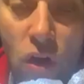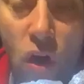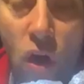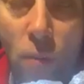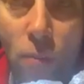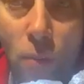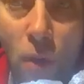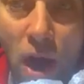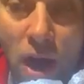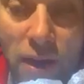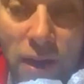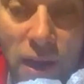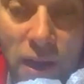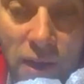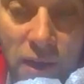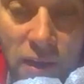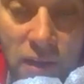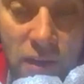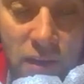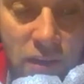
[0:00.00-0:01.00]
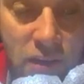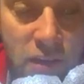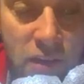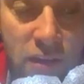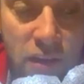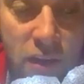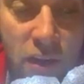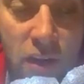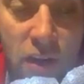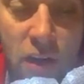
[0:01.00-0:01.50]
on my
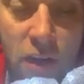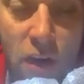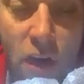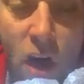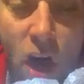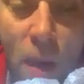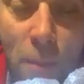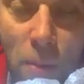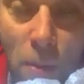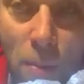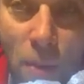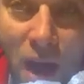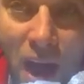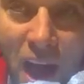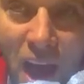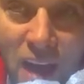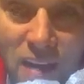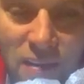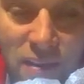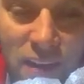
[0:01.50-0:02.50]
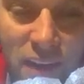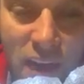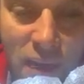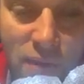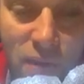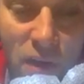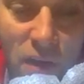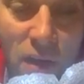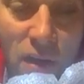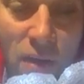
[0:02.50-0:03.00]
knees, I put my hands
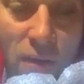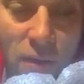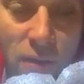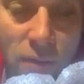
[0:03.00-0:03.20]
together.